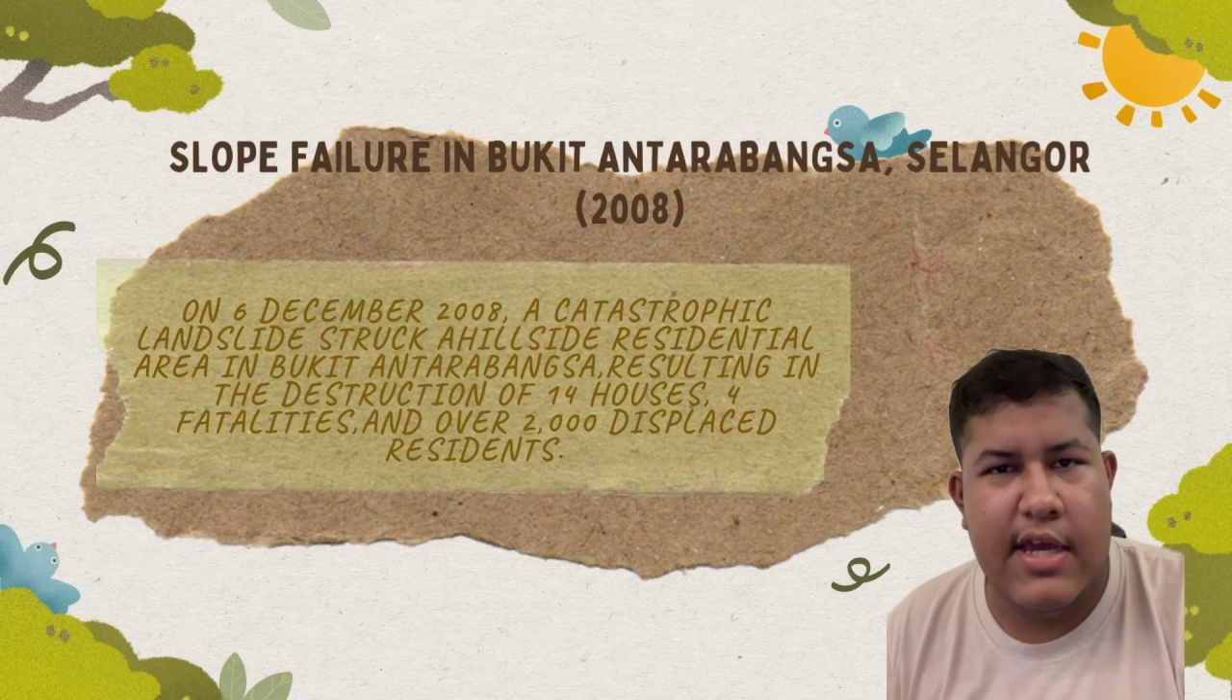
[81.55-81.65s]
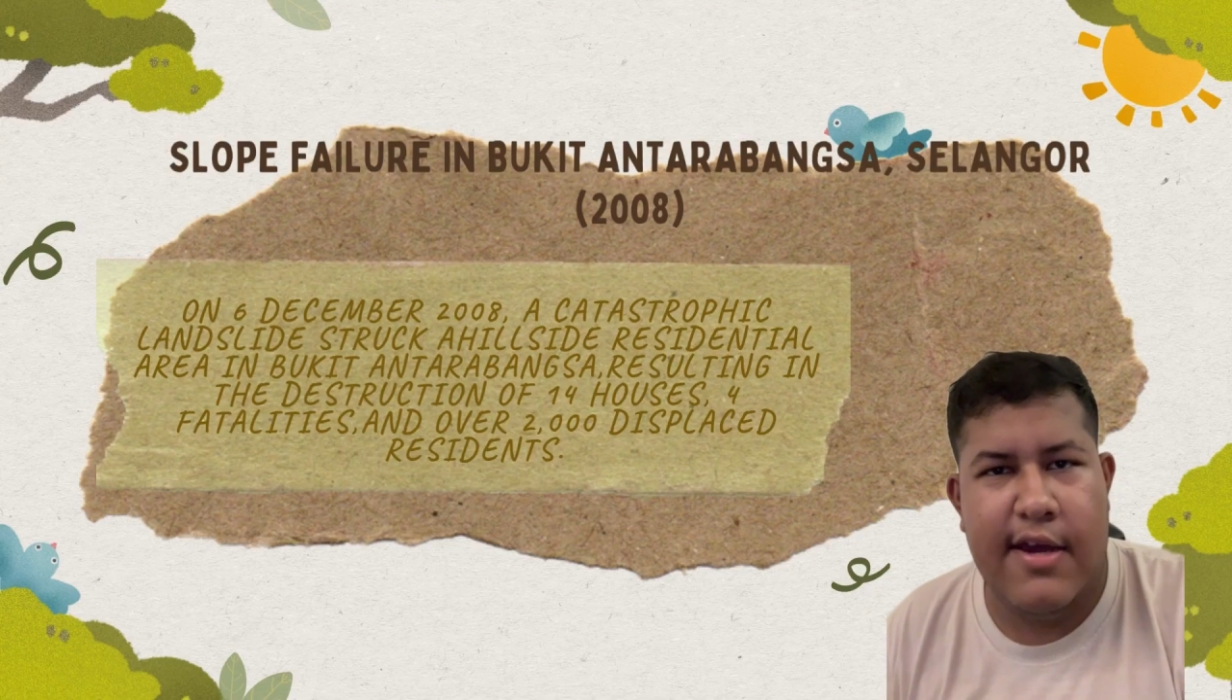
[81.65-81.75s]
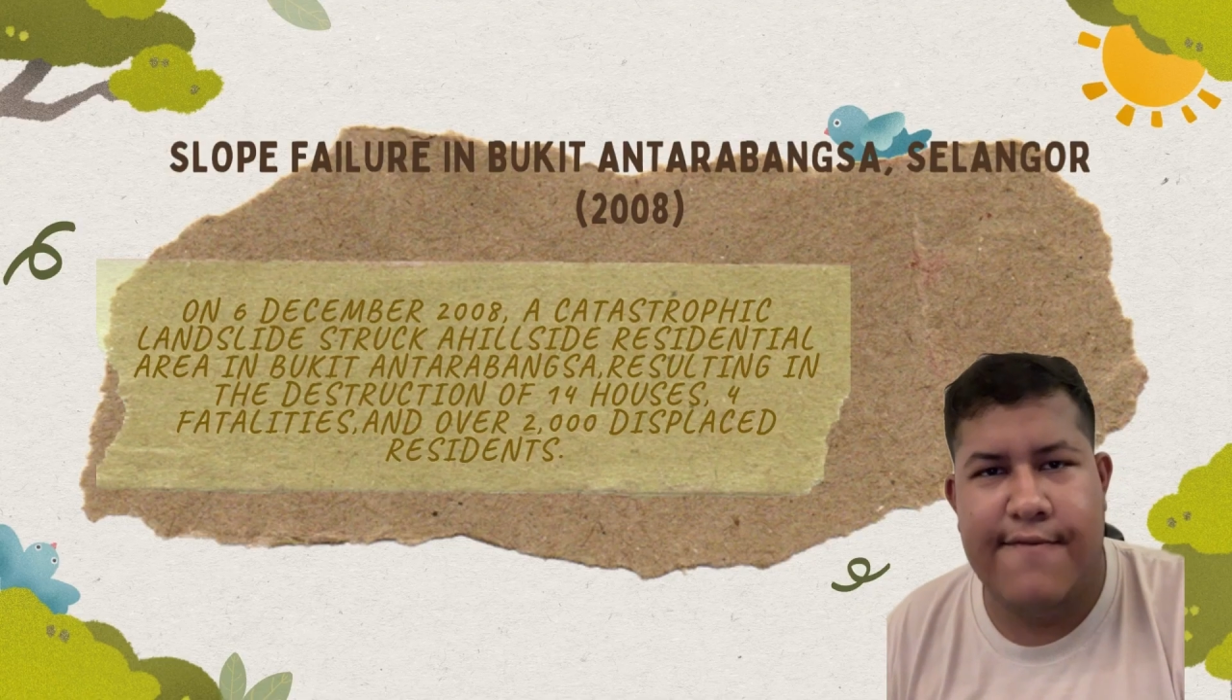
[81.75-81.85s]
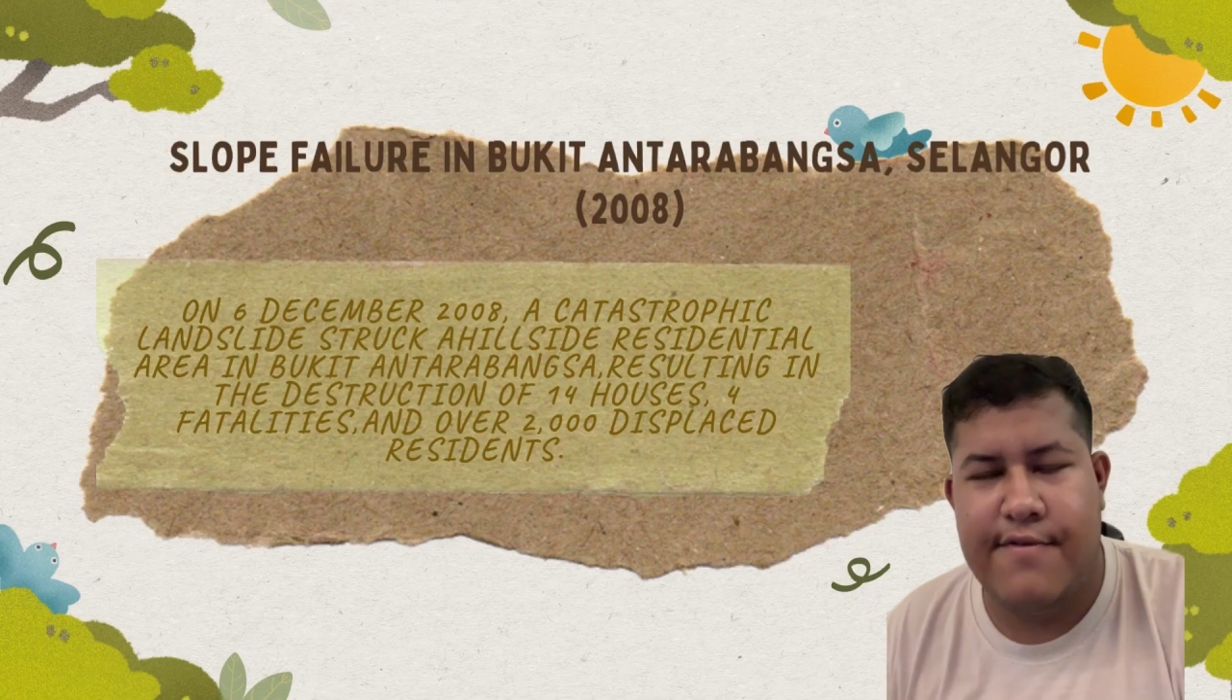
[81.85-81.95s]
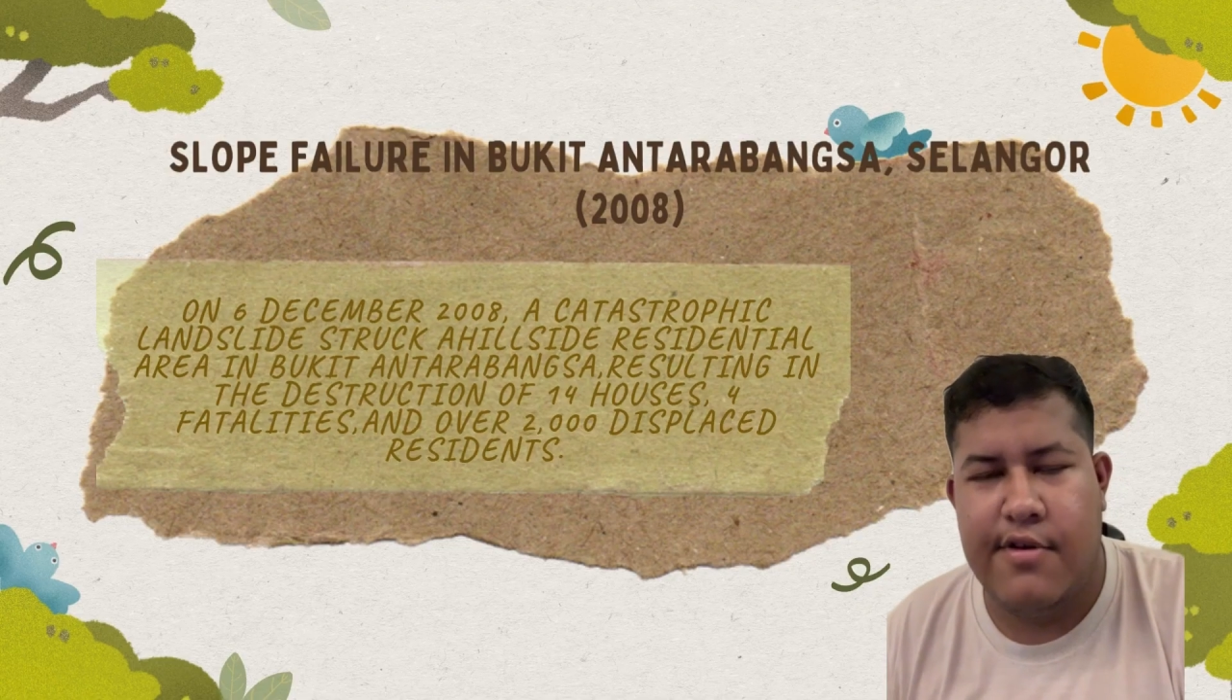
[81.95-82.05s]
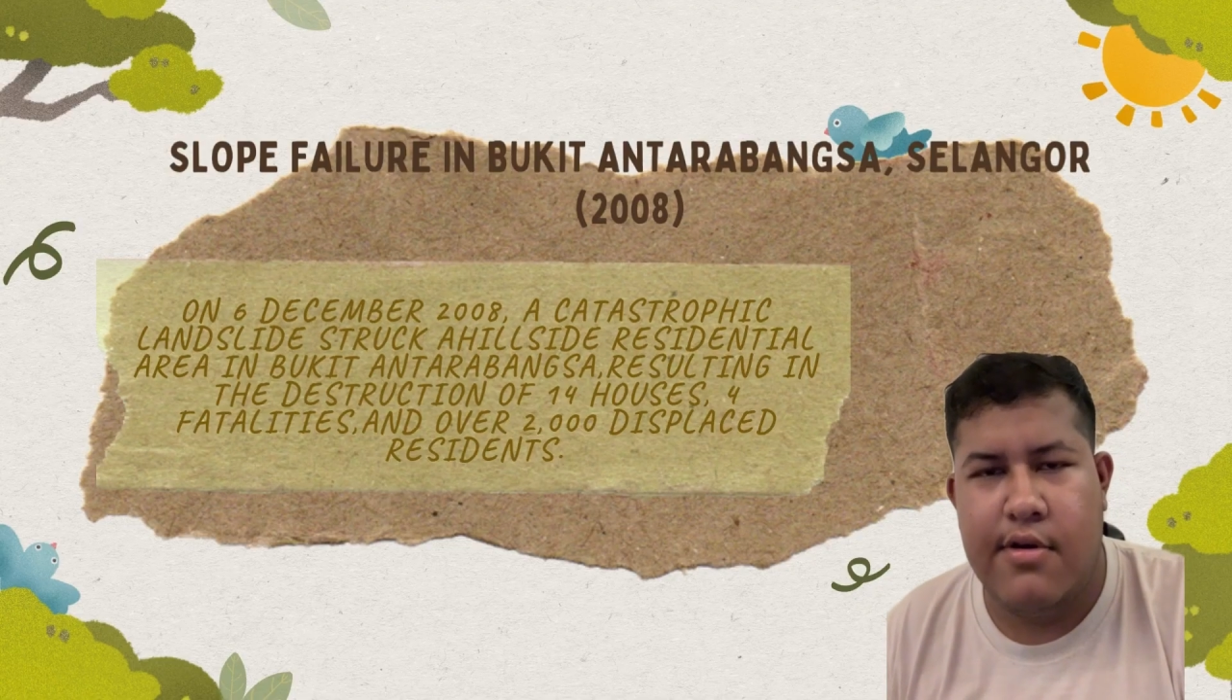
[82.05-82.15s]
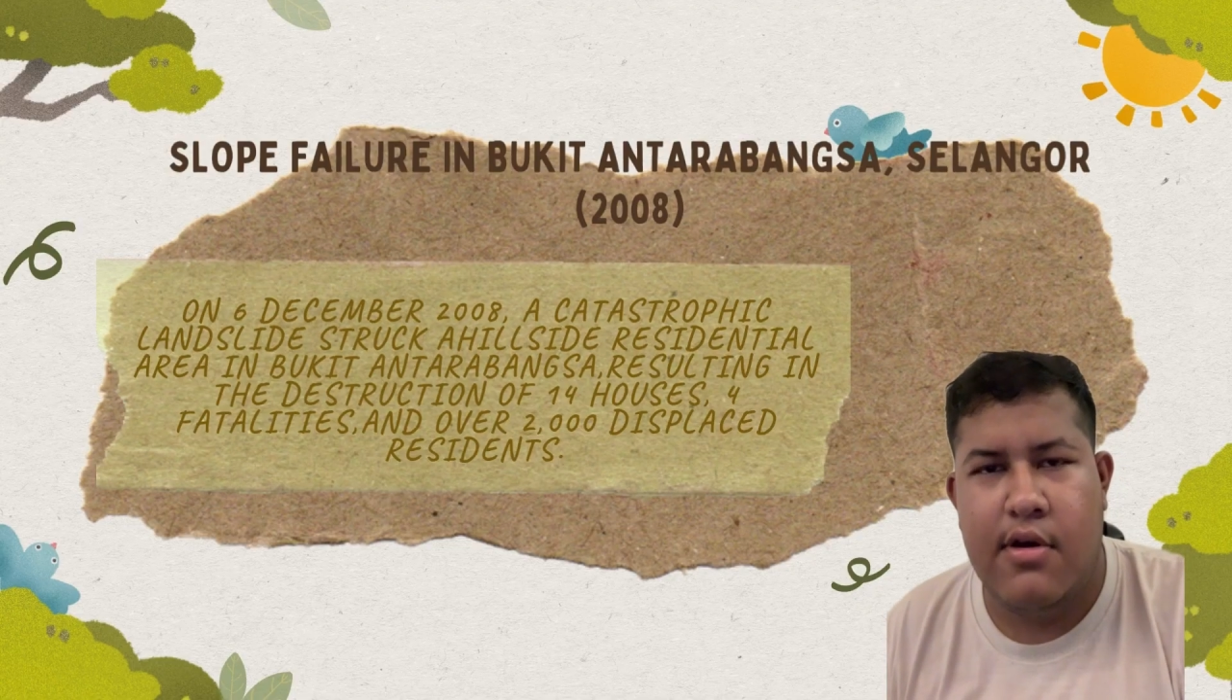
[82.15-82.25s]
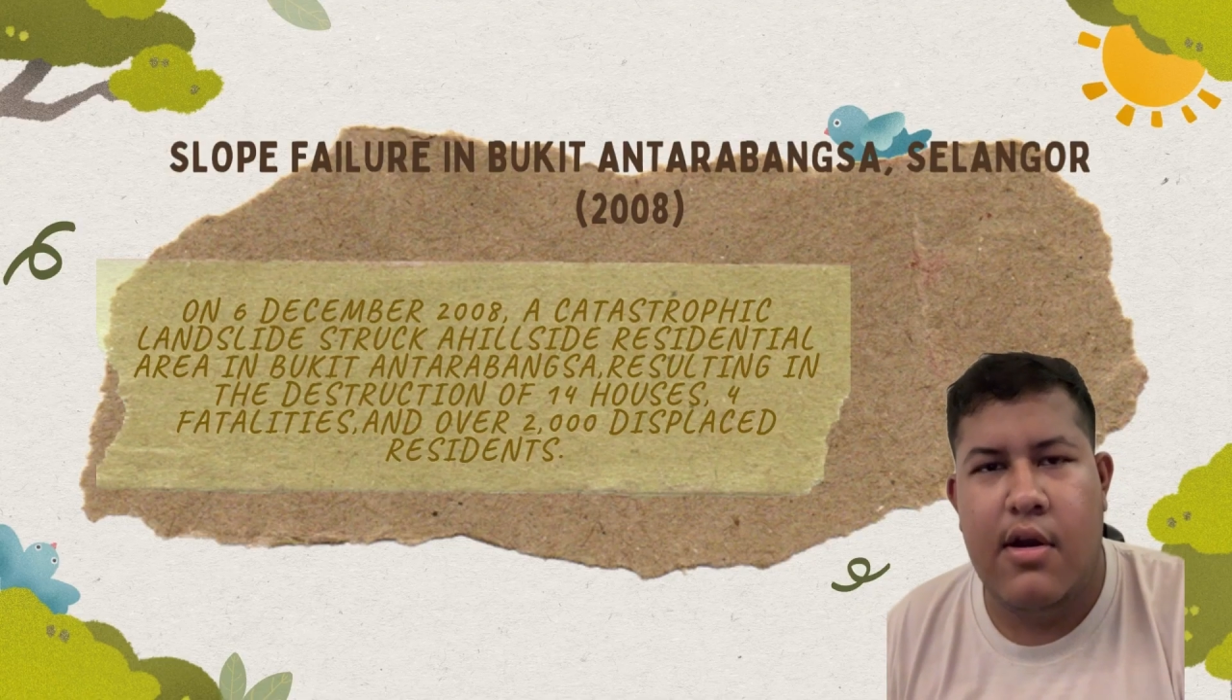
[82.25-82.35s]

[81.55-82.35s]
after